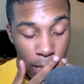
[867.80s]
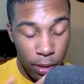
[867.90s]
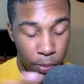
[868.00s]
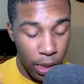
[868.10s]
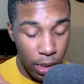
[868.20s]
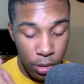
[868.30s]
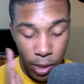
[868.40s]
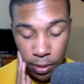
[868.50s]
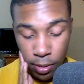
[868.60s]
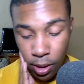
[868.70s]
it's pretty
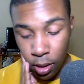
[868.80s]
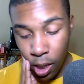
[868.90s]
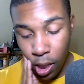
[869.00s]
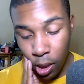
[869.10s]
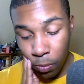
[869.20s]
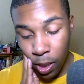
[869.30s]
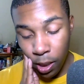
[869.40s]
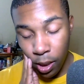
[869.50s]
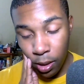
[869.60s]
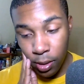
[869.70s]
interesting. Um,
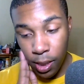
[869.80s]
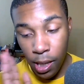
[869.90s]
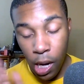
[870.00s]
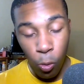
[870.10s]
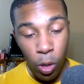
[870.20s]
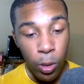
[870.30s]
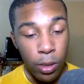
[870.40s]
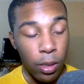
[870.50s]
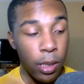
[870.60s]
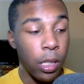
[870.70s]
is there. I wonder what
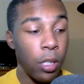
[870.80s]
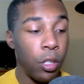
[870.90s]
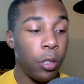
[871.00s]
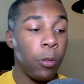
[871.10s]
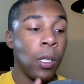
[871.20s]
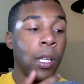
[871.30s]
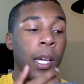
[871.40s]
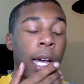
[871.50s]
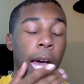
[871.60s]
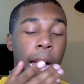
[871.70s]
Selene's going to do.
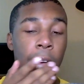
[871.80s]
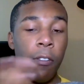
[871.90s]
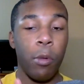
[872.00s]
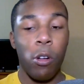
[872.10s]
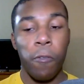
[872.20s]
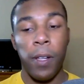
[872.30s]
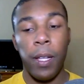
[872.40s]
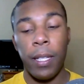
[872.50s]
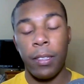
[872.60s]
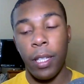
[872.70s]
I have a more
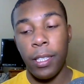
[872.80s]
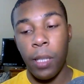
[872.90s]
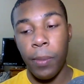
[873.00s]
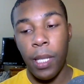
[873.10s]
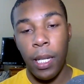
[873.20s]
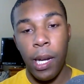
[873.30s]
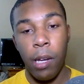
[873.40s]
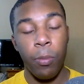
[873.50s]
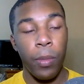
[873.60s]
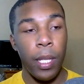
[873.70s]
feeling that Selene's going to be taken
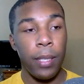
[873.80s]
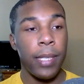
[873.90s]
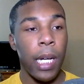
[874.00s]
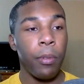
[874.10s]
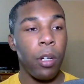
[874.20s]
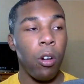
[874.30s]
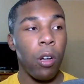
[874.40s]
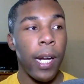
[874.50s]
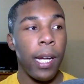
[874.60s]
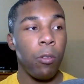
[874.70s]
out this time of go
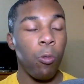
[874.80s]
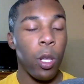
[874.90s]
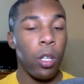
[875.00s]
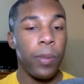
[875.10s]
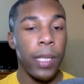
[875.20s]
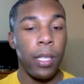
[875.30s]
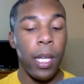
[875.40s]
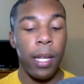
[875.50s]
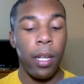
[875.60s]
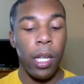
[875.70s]
around, whether it's because
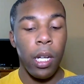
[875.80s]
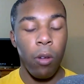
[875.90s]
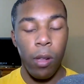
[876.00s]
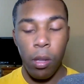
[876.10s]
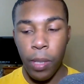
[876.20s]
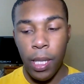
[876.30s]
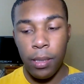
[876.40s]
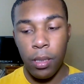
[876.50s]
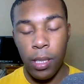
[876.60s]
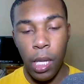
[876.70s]
of Ignia or whether
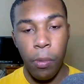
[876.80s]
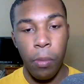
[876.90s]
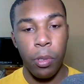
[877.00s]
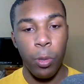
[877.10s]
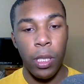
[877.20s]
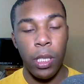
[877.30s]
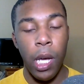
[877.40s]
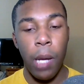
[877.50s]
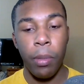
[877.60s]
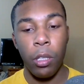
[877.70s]
because the team up between
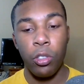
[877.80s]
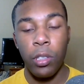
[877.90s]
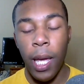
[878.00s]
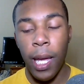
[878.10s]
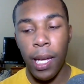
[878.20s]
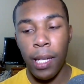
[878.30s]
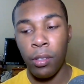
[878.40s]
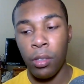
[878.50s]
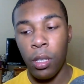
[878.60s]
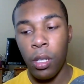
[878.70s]
Diablos
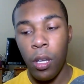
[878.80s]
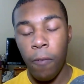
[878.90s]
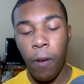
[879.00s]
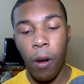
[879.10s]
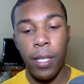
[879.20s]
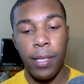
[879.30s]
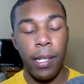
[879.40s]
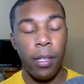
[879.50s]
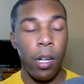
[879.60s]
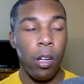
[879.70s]
and Fairy
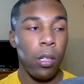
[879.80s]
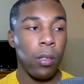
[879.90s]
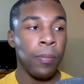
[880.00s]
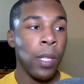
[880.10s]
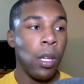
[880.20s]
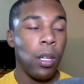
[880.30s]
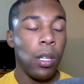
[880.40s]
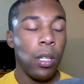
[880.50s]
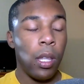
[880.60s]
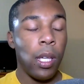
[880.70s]
Tail and all
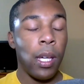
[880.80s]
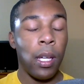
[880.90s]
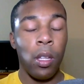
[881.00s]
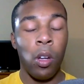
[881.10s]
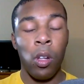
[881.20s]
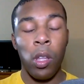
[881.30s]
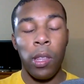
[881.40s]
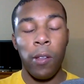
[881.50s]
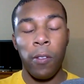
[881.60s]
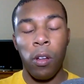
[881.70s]
the thing, the,
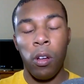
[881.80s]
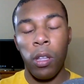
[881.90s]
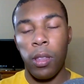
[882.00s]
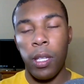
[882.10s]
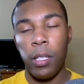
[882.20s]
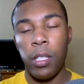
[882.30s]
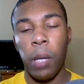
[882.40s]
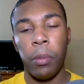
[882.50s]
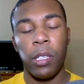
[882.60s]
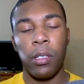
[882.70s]
the, the all the thing
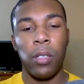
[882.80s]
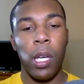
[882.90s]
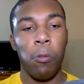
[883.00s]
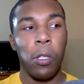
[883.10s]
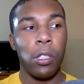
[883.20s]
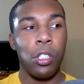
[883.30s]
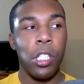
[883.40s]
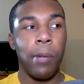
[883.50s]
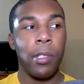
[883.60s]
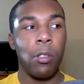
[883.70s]
Diablos has to say, well,
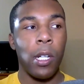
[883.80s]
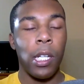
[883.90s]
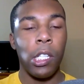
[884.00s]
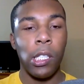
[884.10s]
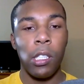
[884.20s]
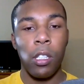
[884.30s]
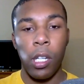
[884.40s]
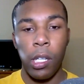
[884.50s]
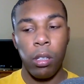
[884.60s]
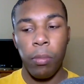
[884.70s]
she came into our guild and killed our
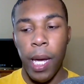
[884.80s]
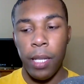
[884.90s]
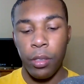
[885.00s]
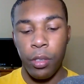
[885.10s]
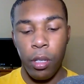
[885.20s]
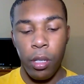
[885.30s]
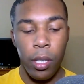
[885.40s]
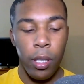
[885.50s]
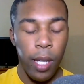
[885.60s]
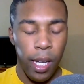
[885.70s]
guild master
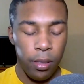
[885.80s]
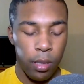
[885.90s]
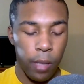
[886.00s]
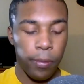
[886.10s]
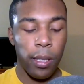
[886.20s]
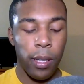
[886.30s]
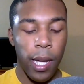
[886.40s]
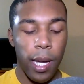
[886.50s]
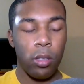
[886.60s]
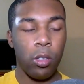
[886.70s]
and stuff like
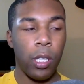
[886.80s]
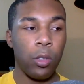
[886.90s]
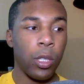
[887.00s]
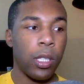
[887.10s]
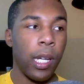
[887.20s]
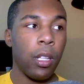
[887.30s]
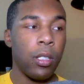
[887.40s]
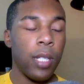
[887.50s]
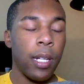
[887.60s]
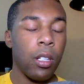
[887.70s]
that. So let's work together
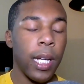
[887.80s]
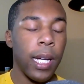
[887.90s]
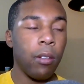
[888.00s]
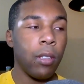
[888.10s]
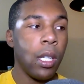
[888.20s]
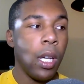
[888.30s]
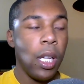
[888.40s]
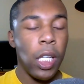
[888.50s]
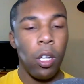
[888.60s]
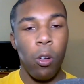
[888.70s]
to take her down.
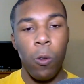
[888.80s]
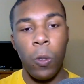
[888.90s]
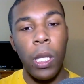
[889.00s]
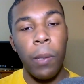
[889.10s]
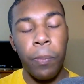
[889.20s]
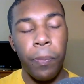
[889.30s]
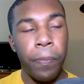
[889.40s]
Now, the only